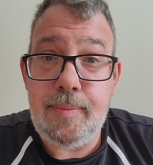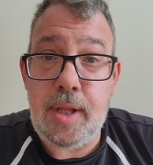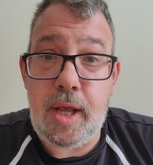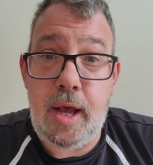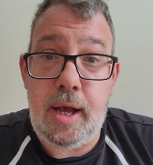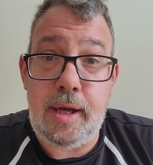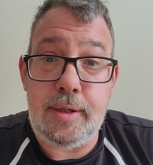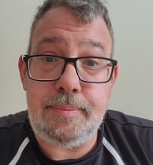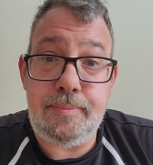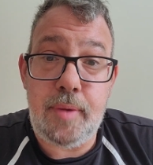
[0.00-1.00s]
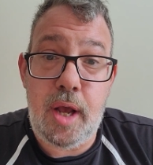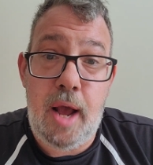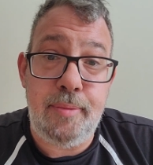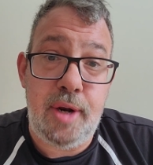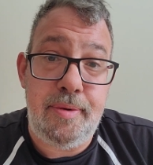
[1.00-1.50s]

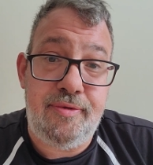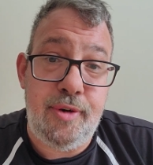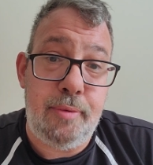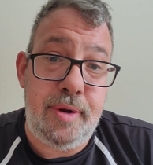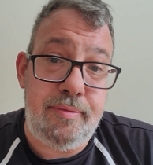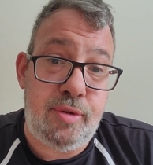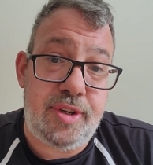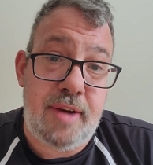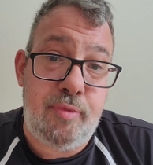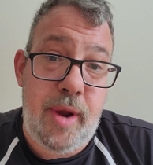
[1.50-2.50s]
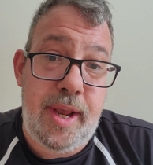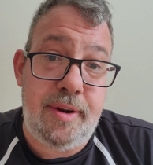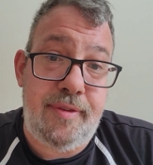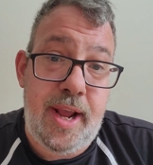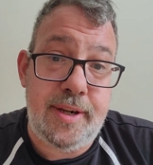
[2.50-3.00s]
I'm going to be filming stuff way in
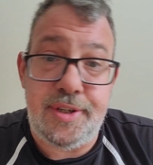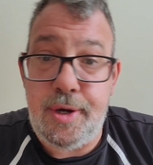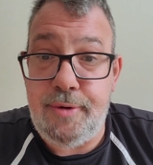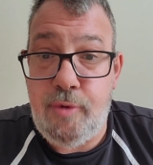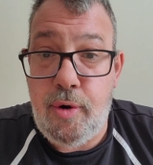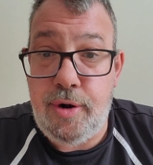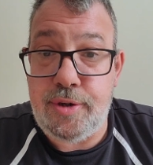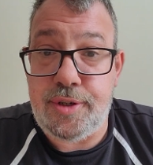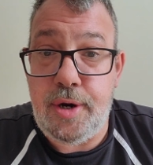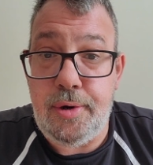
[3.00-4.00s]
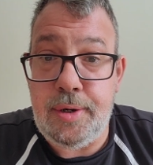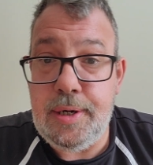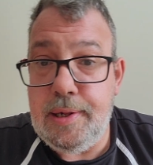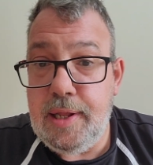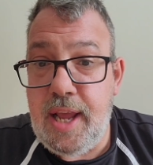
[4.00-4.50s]
advance and out of order. So
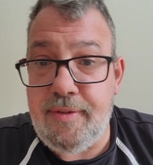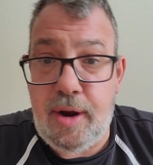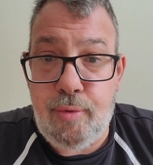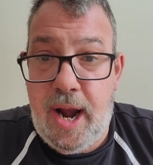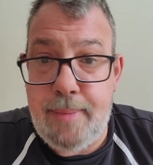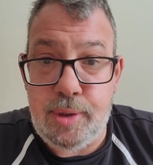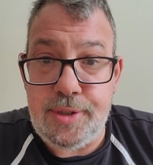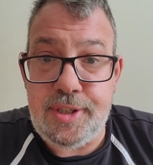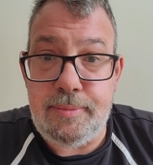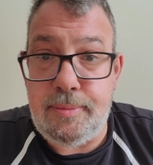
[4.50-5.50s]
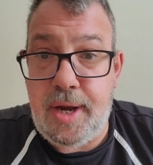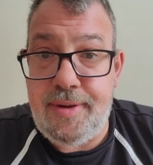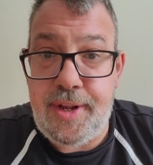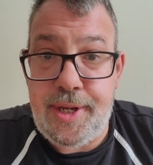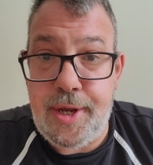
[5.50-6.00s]
if I ramble in some of my
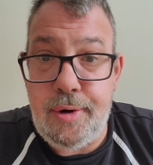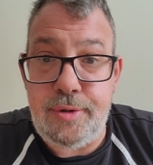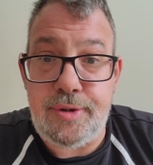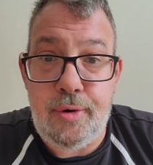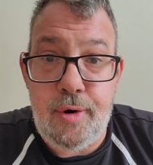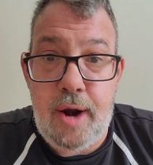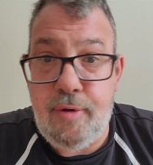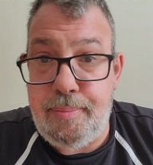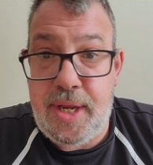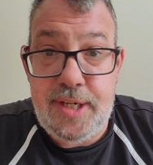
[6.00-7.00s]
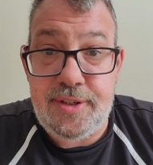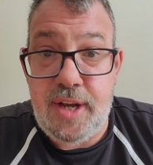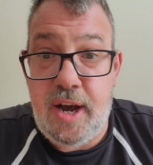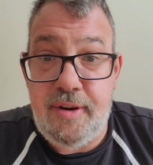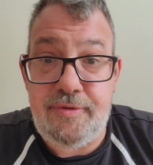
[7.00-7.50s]
videos, or I repeat
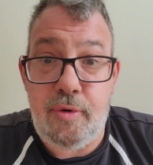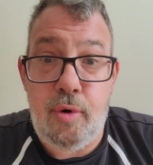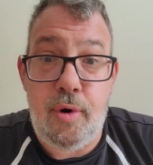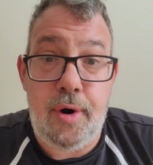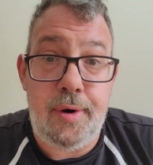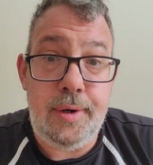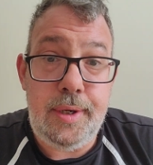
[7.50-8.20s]
stuff, or